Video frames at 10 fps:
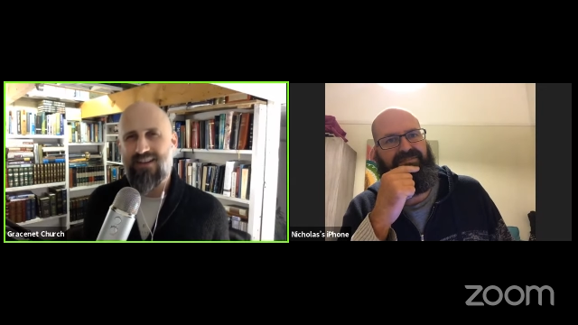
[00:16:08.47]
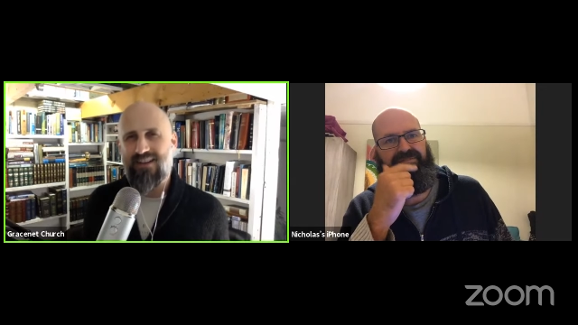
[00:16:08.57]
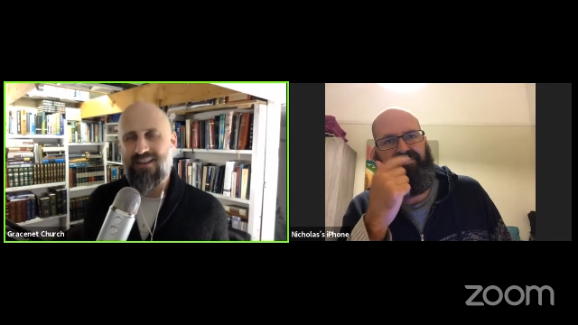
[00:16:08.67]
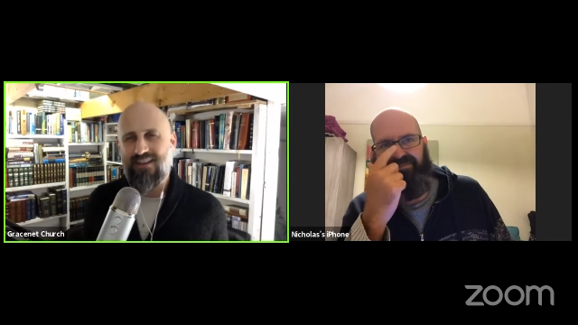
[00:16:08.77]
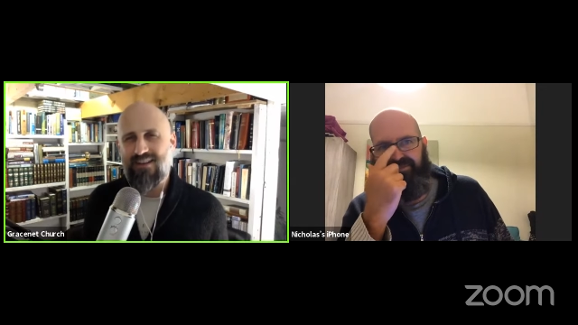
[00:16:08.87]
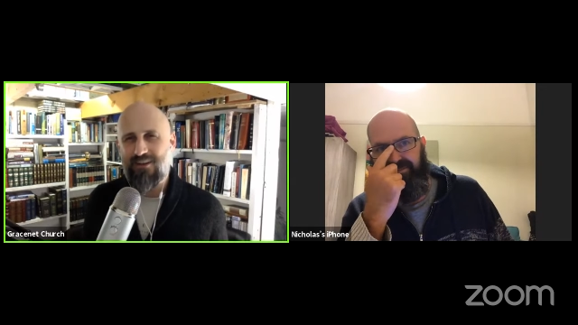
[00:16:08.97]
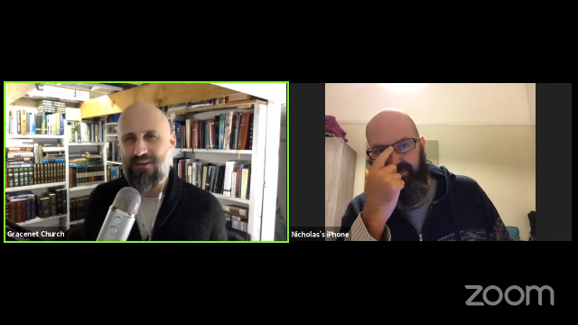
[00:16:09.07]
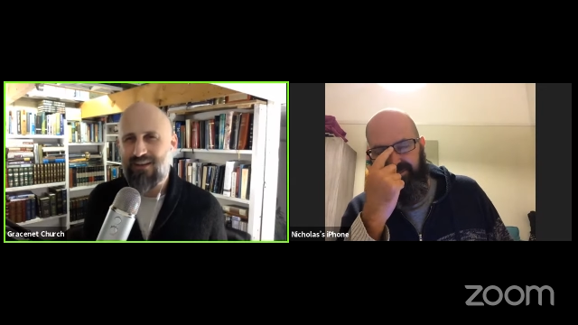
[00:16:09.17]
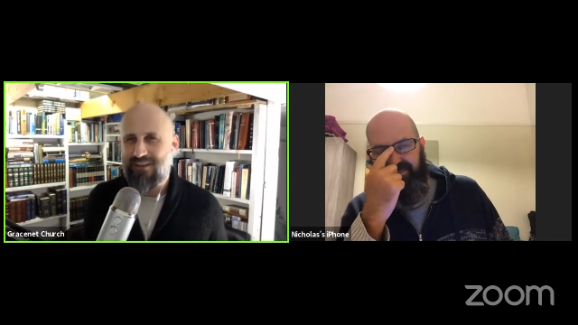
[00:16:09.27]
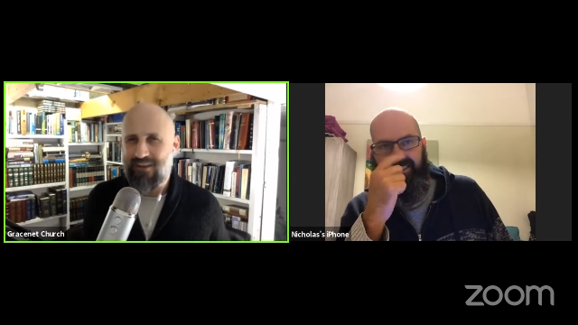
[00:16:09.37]
Speaker 1: uh, you know they'll
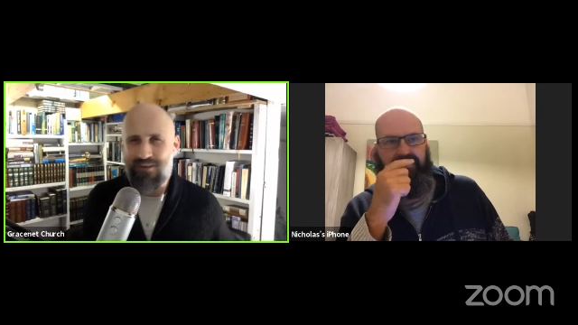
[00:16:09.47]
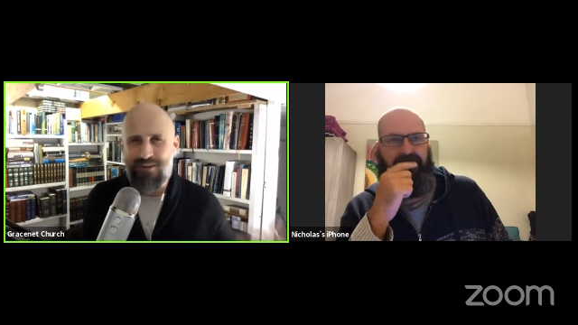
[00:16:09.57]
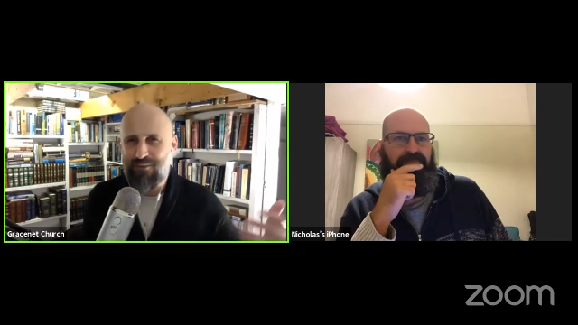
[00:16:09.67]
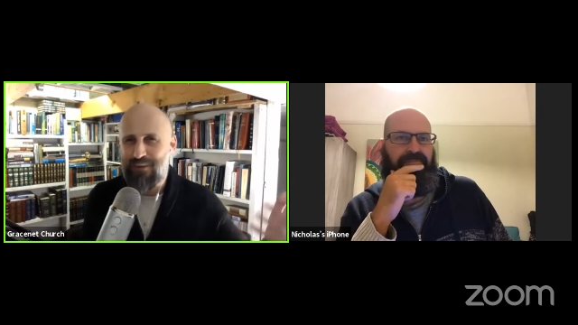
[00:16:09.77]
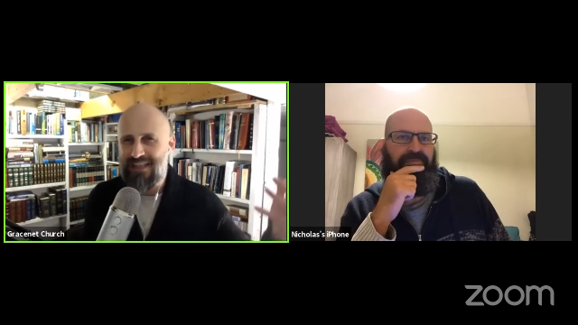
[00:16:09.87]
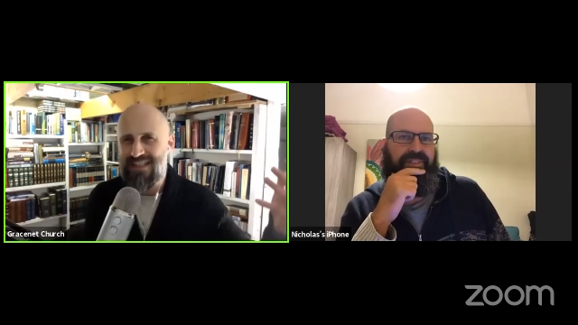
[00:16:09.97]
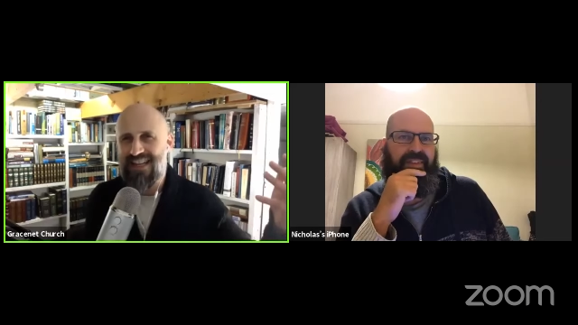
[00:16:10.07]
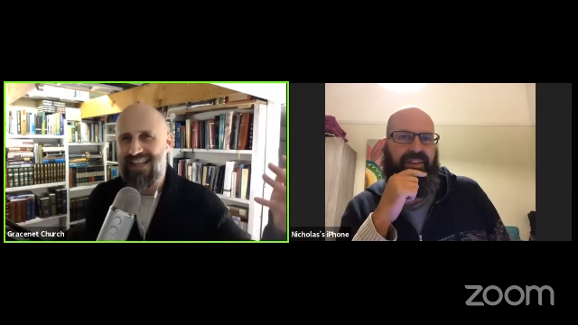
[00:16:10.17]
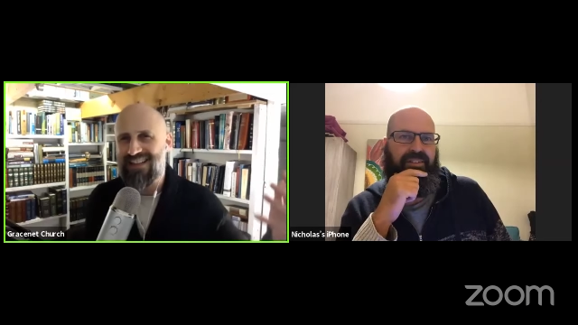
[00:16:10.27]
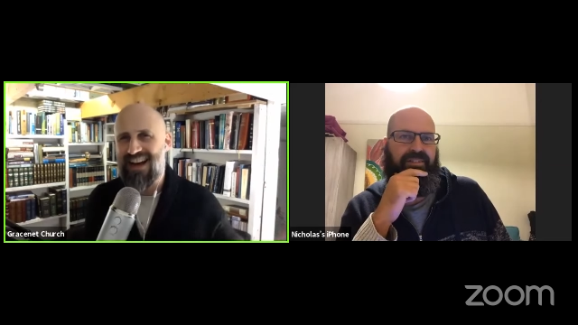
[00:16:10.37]
they'll sort of be sick and
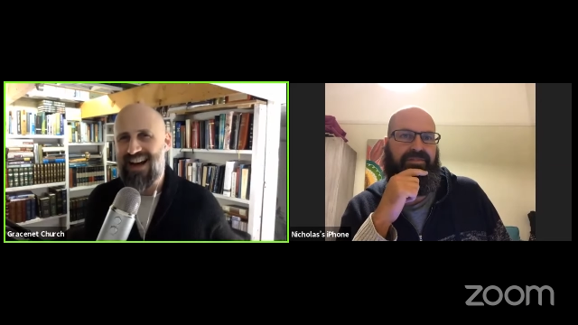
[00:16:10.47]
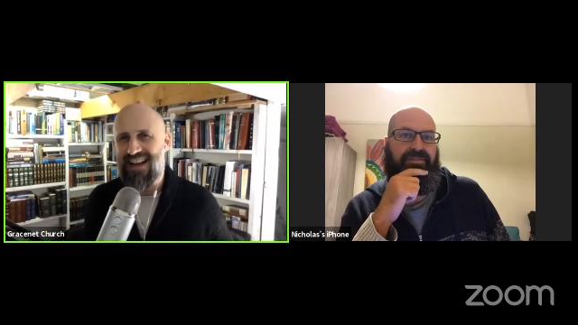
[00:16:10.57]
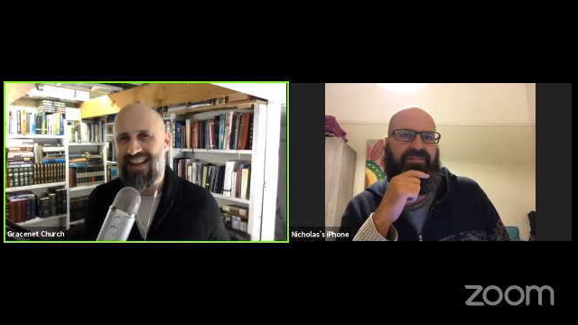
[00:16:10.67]
dying